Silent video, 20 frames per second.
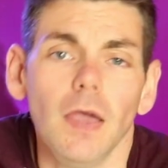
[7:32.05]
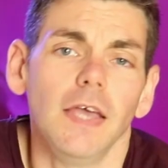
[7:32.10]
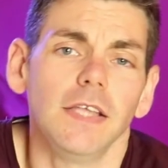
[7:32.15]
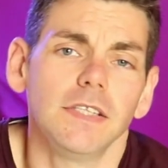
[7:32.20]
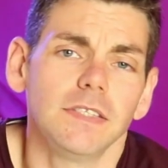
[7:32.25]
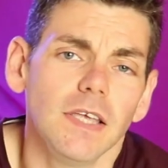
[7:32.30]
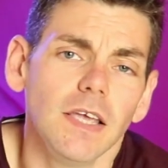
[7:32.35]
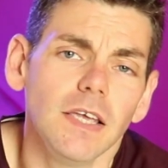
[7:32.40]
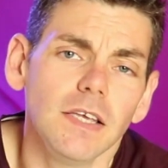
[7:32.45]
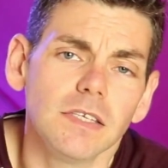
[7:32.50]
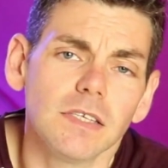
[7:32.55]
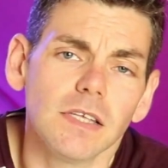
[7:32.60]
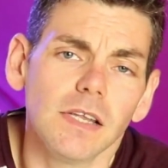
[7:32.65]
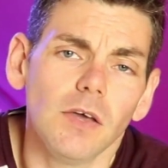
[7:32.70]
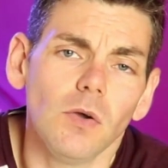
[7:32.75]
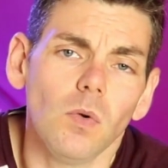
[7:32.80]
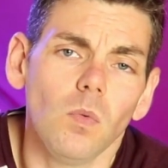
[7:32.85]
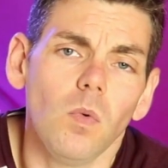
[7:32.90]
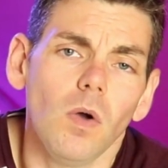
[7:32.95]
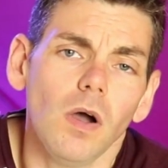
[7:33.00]
It takes a
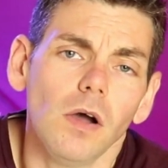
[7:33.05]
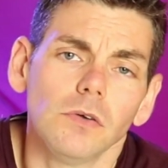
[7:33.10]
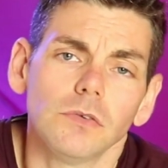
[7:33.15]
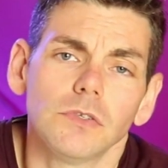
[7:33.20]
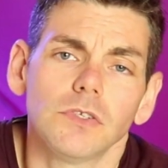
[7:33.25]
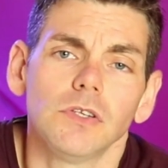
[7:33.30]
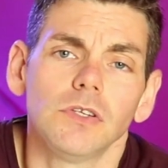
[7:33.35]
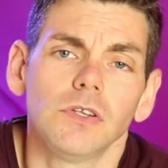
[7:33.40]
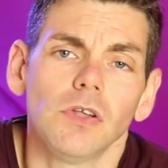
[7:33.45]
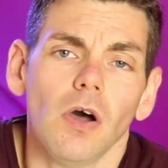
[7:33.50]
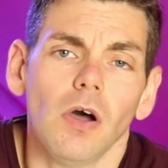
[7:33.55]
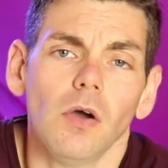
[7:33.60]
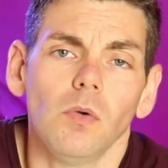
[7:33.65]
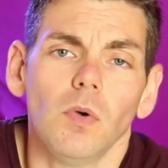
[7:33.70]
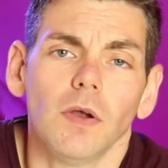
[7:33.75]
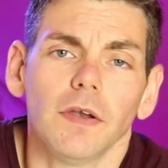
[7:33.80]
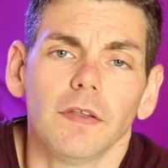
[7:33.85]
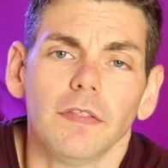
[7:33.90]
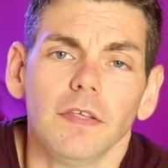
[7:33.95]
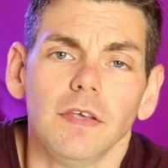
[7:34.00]
little while to dial
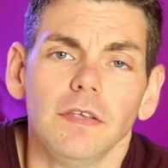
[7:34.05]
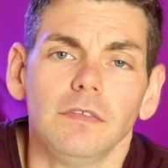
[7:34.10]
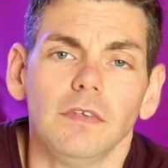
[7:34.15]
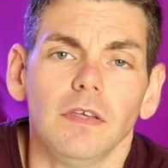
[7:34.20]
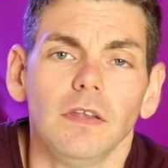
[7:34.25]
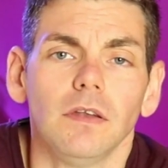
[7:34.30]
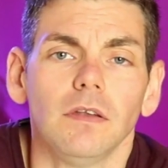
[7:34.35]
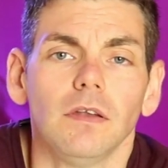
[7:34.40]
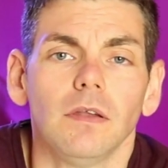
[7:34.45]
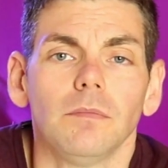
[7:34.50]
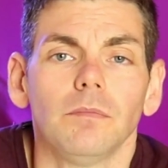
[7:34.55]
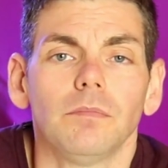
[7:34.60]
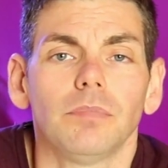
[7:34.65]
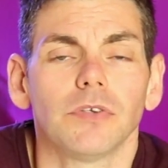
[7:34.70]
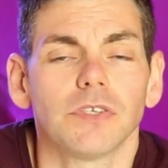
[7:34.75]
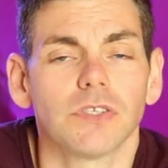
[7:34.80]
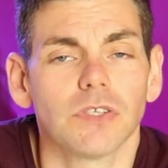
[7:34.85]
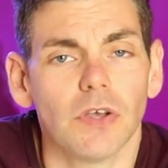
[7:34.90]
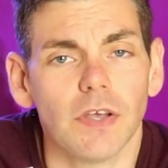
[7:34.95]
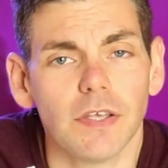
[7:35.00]
one of these in
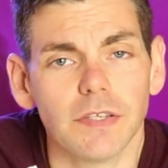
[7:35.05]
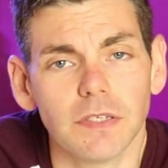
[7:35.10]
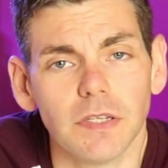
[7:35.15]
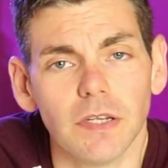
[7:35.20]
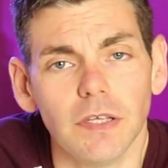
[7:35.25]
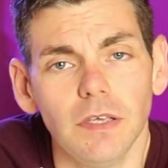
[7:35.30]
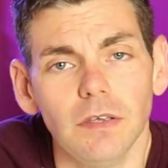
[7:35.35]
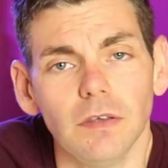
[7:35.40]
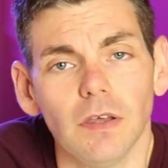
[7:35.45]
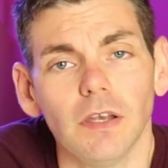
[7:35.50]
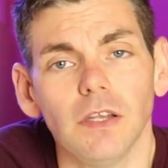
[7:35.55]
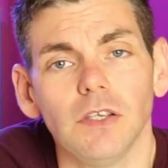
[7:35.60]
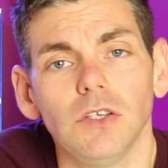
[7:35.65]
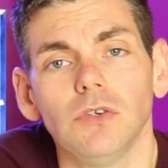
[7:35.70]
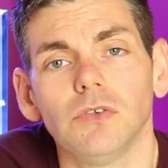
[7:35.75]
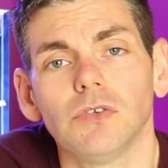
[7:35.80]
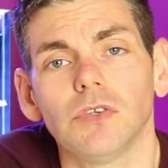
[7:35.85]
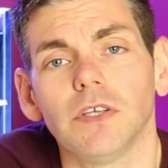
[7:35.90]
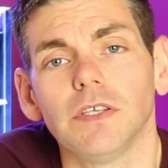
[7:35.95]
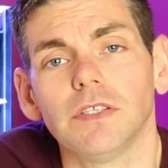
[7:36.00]
precisely, and it
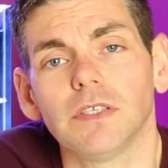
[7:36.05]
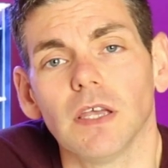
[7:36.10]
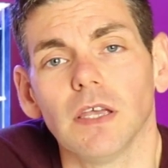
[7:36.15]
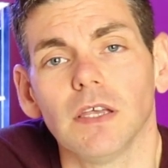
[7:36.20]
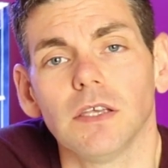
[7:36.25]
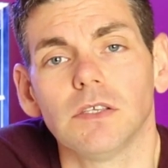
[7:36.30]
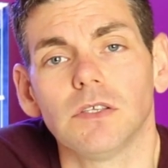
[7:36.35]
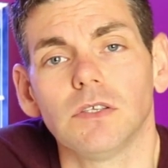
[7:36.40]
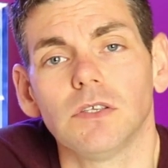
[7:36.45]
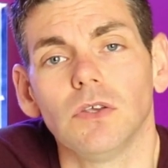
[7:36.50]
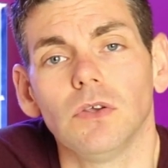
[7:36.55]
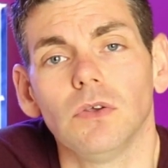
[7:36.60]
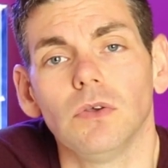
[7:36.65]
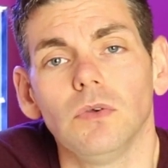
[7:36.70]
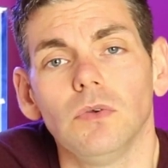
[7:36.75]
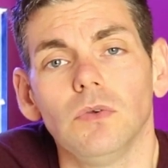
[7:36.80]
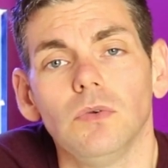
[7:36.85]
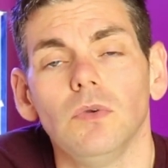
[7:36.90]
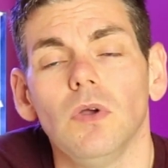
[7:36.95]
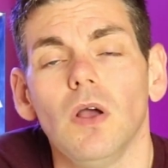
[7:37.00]
usually takes
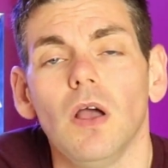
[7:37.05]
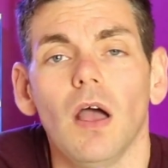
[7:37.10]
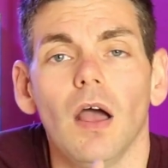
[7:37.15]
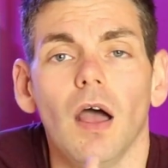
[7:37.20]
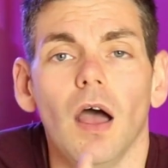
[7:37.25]
you